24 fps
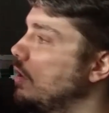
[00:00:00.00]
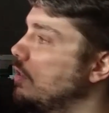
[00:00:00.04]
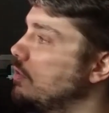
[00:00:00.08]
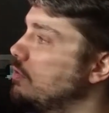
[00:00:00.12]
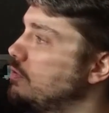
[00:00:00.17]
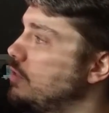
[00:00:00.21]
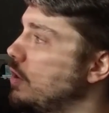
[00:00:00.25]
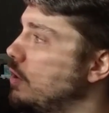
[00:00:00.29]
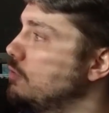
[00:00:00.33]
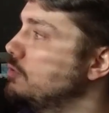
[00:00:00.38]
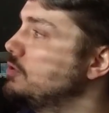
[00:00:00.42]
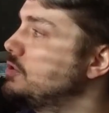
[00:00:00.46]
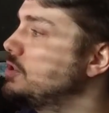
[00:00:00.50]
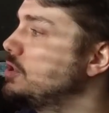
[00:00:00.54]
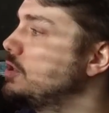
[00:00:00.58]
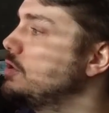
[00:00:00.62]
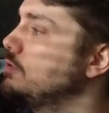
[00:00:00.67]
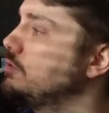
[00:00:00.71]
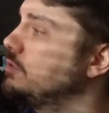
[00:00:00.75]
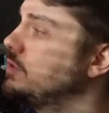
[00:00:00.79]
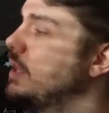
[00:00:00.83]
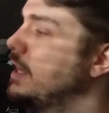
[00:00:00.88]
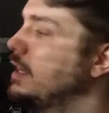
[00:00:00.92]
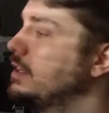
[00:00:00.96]
Those
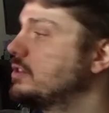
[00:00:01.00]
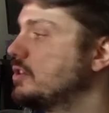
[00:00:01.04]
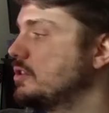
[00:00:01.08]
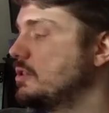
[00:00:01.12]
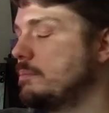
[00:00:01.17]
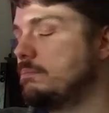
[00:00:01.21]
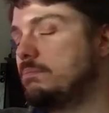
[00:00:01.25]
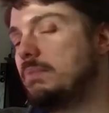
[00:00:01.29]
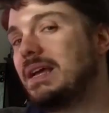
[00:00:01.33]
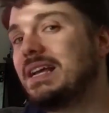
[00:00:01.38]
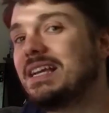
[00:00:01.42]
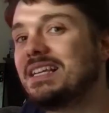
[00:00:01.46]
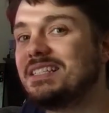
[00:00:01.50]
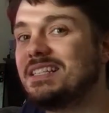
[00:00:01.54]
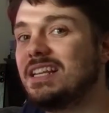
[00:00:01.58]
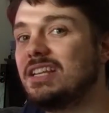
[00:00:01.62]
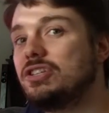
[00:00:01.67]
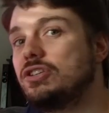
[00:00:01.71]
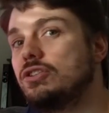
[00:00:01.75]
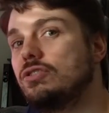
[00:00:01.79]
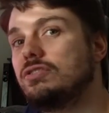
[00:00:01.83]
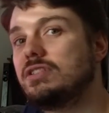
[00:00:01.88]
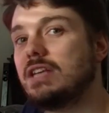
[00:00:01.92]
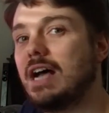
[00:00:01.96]
two things are the biggest
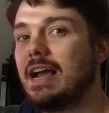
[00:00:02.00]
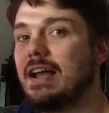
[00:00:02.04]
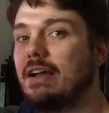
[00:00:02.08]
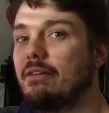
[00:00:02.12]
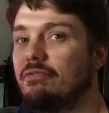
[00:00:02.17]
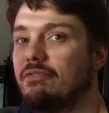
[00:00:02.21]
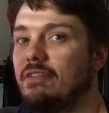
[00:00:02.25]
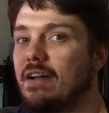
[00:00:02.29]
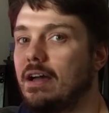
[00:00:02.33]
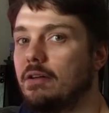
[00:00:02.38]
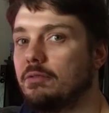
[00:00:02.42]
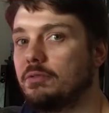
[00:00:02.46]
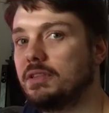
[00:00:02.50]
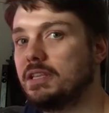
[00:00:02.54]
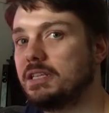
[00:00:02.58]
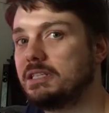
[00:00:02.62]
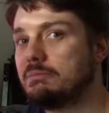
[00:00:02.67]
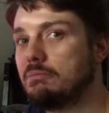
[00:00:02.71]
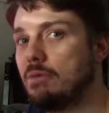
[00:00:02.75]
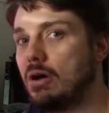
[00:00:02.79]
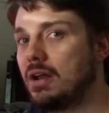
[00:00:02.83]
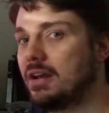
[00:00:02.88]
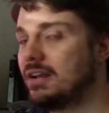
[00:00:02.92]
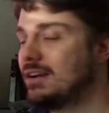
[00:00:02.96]
issues I have found with
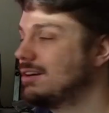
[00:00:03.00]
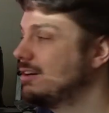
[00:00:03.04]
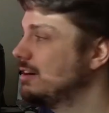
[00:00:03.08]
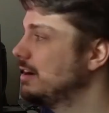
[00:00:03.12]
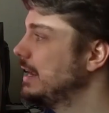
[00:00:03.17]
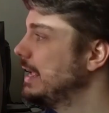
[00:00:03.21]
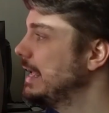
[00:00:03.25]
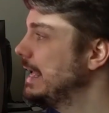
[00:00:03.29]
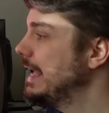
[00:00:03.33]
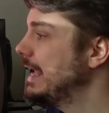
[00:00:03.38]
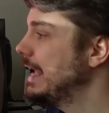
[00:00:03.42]
this monitor,